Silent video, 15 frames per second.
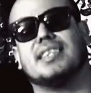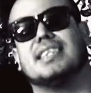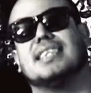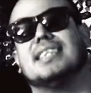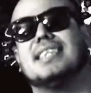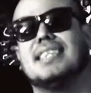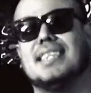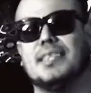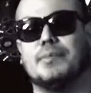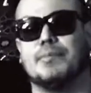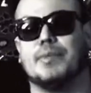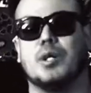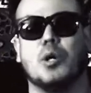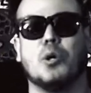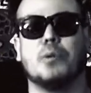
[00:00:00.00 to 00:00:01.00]

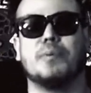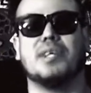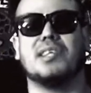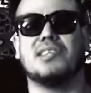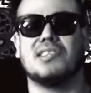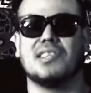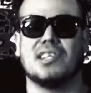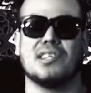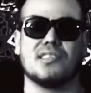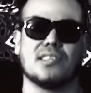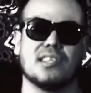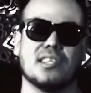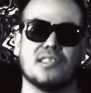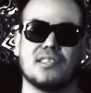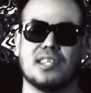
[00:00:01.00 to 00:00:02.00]
OPCs
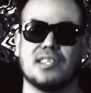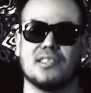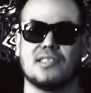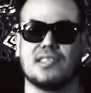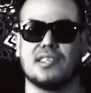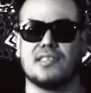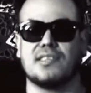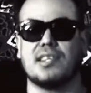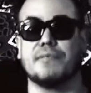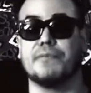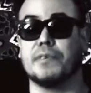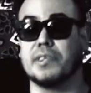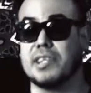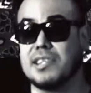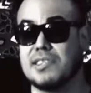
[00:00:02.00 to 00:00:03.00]
in this instance. And
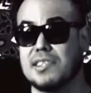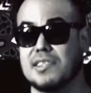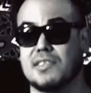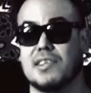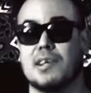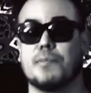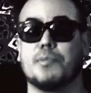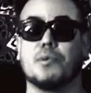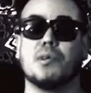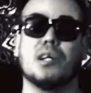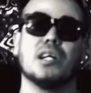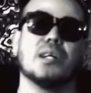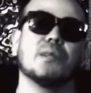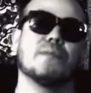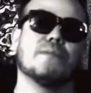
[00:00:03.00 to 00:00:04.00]
for this example,
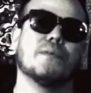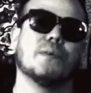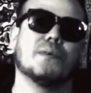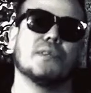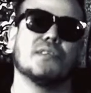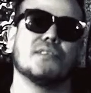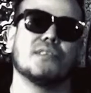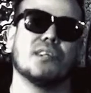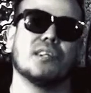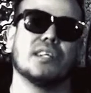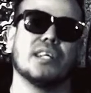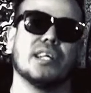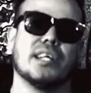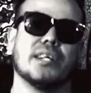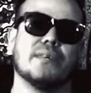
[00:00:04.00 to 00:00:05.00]
I'm going to focus on
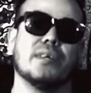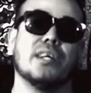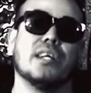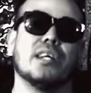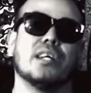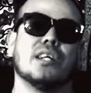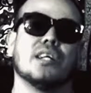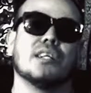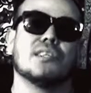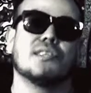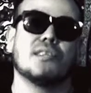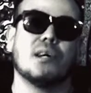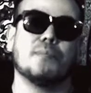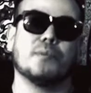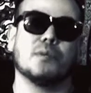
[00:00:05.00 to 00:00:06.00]
a
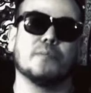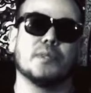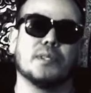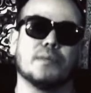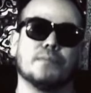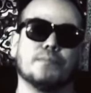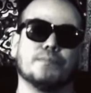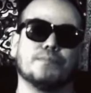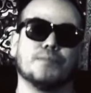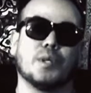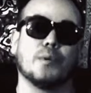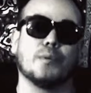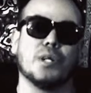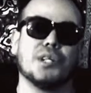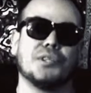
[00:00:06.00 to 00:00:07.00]
supplement
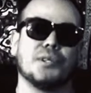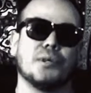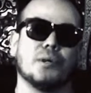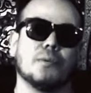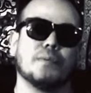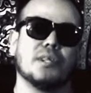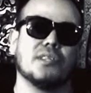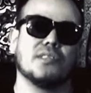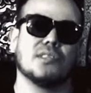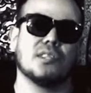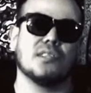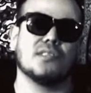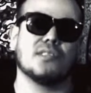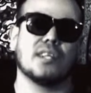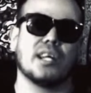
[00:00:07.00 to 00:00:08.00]
rich in
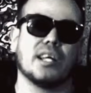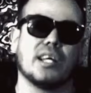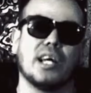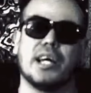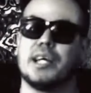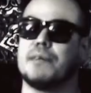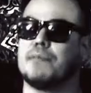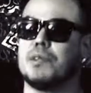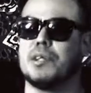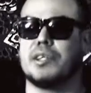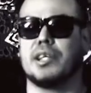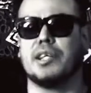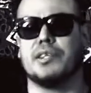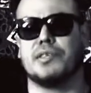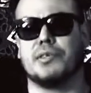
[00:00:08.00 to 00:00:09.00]
OPCs that I have looked
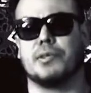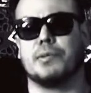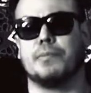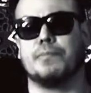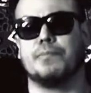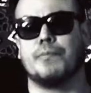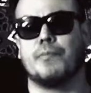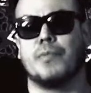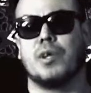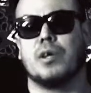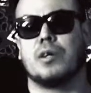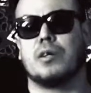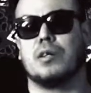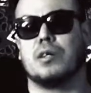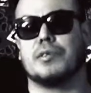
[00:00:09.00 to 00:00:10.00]
into
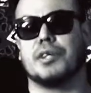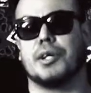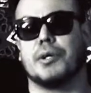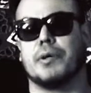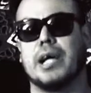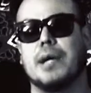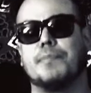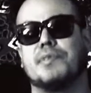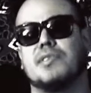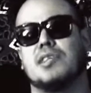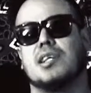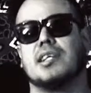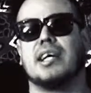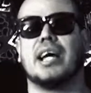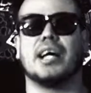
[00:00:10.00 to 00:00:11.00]
called Grape
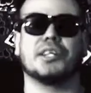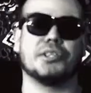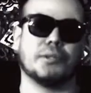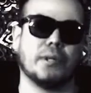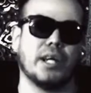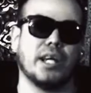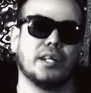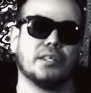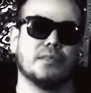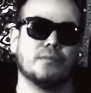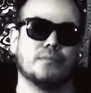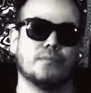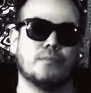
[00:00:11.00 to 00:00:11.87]
Seed Extract.